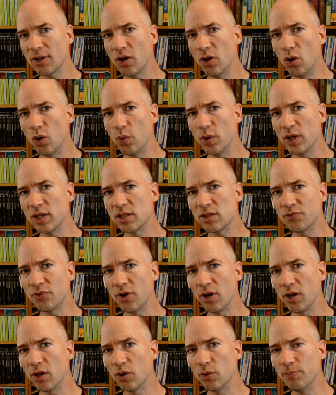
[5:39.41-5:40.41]
always
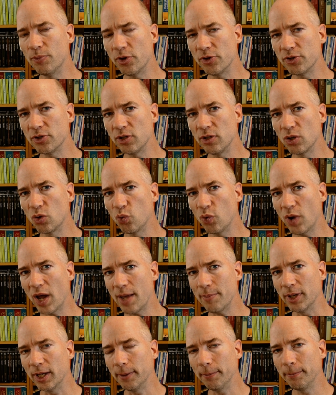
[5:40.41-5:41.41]
follow modern
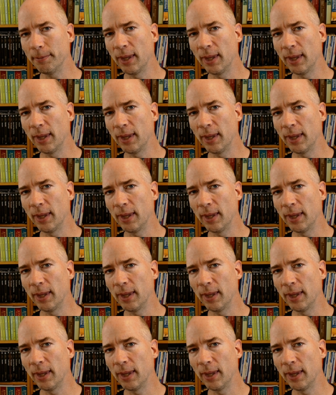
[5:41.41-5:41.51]
grammar.